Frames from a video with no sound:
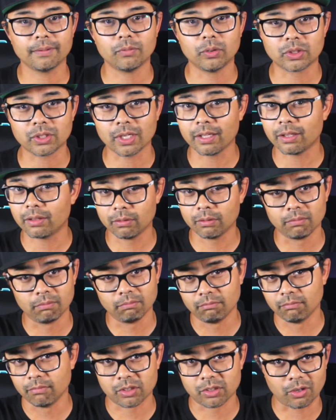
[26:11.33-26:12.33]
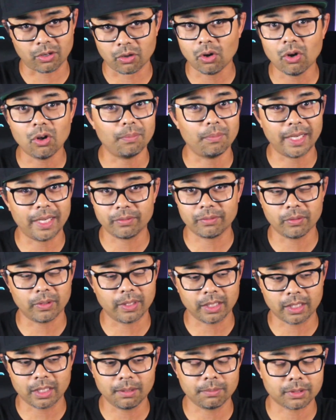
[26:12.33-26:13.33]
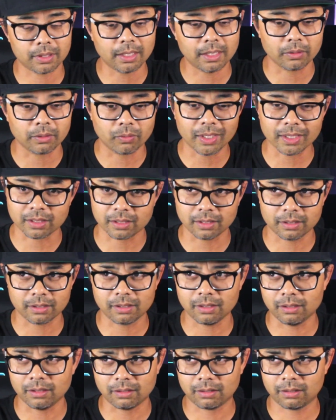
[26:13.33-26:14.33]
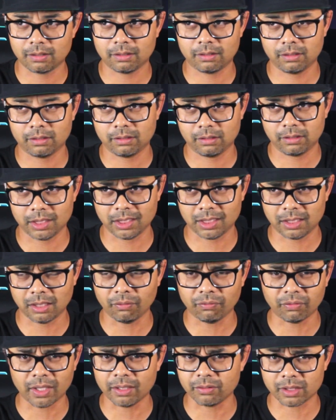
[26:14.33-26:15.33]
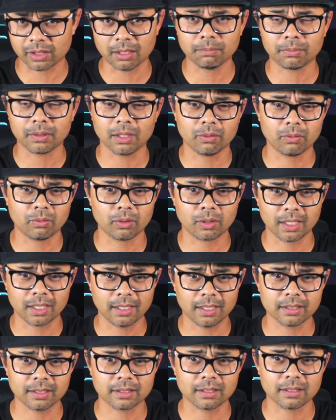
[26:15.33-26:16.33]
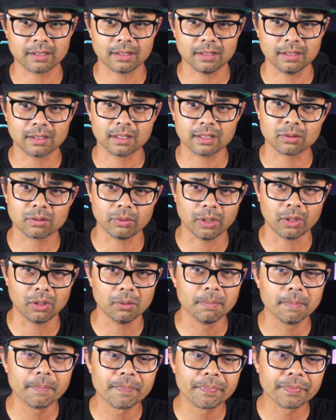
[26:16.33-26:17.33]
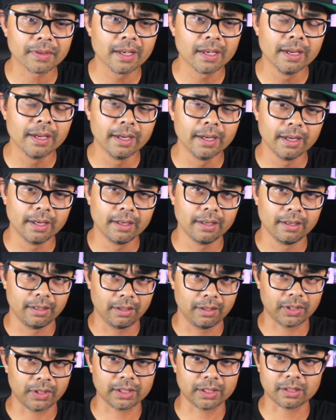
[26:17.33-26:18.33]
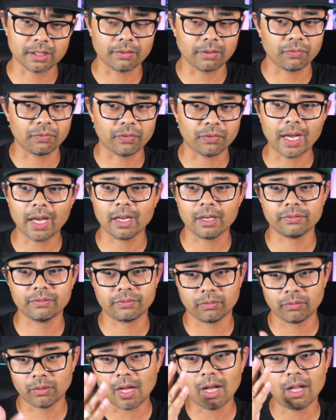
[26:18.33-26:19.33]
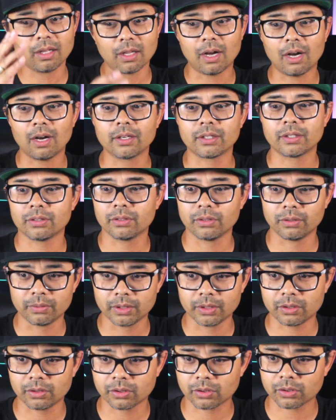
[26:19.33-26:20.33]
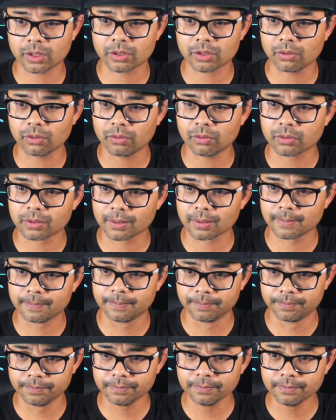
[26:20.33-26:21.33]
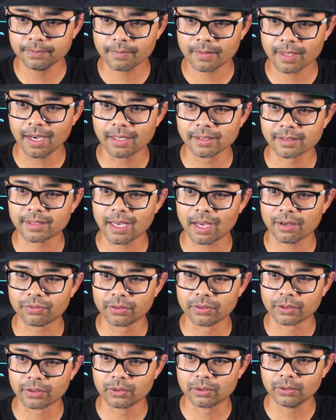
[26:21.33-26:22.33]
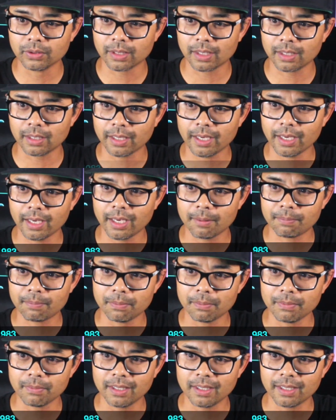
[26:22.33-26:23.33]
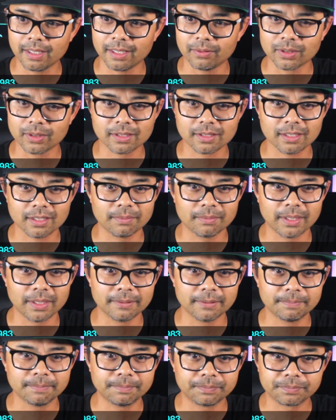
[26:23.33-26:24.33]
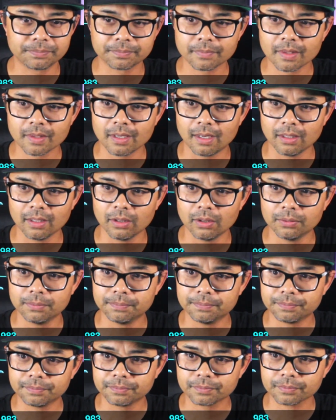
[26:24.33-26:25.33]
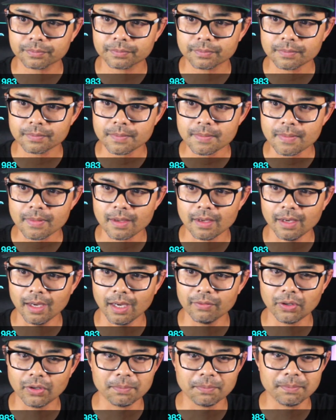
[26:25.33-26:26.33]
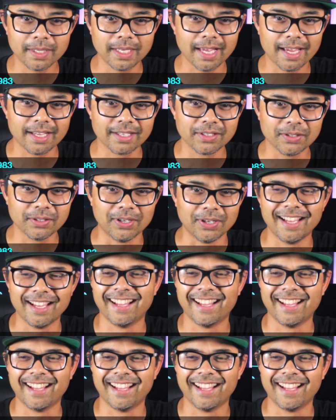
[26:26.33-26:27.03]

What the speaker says: which it's our goal, man. We want to keep selling. We're at 65 something. We're going to hit 66, we hope. If we get to 75, I'll honor the original stretch goals. How's that for a cool guy? Hey, put me in. What's up, man? Hello. I vote me and you.